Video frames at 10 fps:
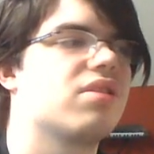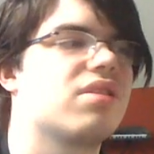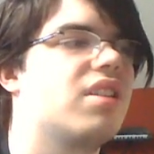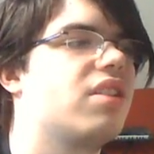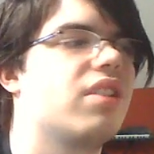a
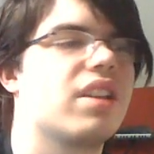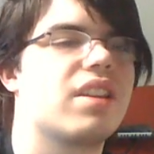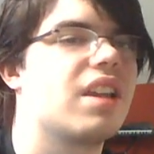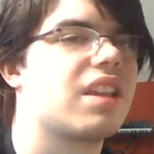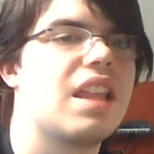slut or
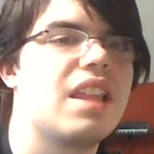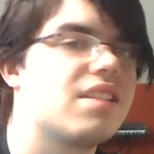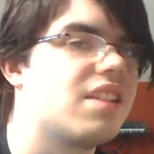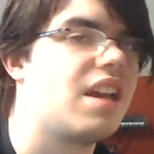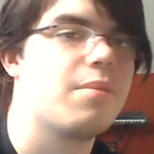anything like that.
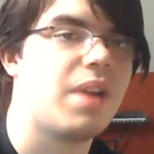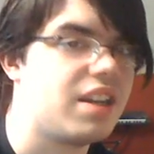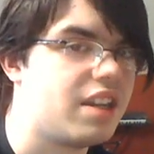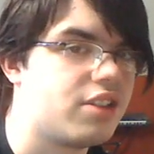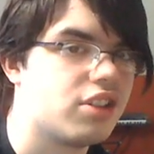That's not in my
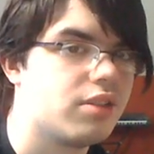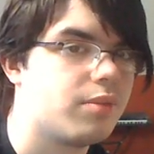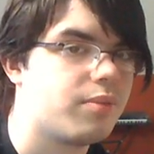nature.